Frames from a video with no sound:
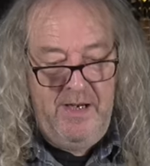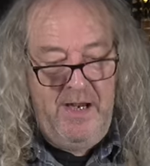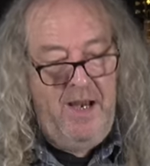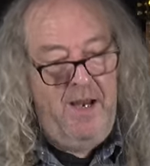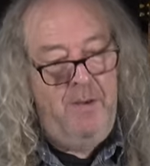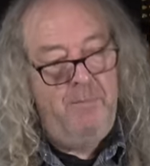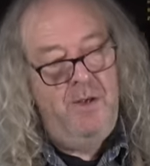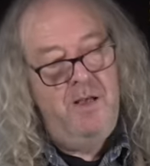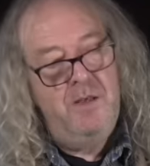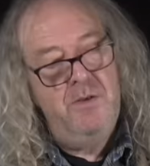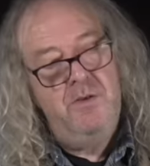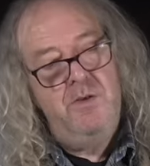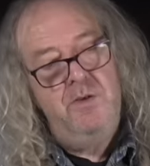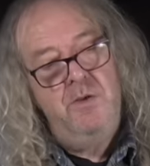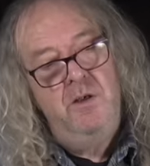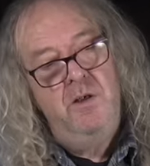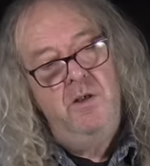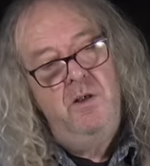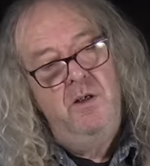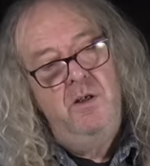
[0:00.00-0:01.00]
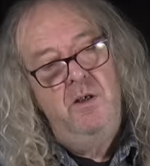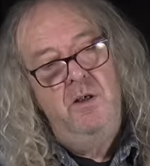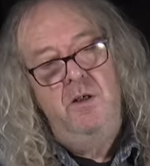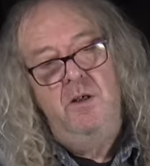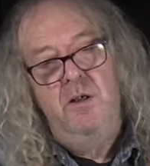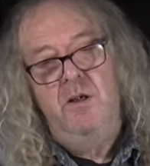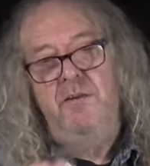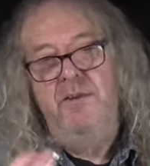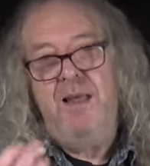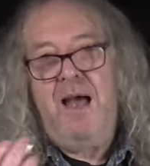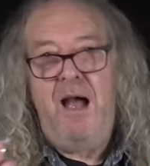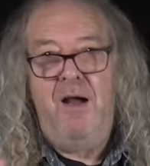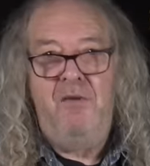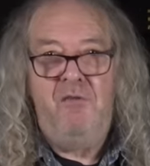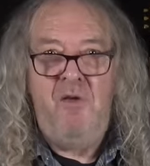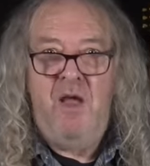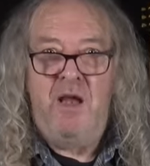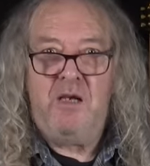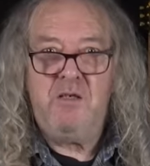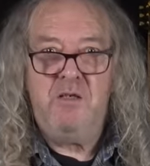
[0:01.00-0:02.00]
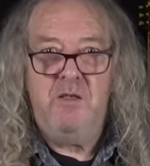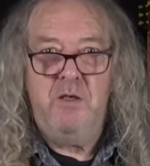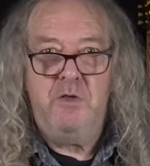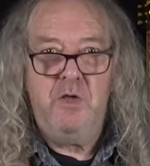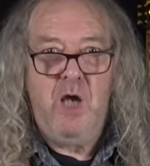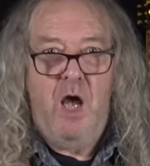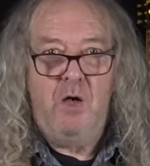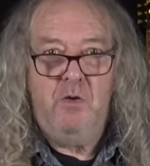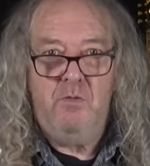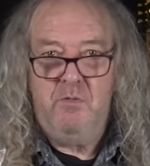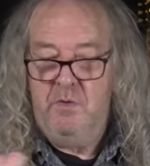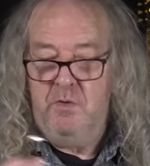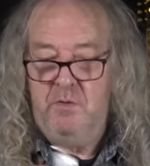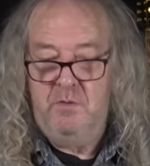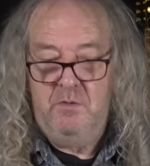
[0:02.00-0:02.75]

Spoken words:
how much that affects the tone.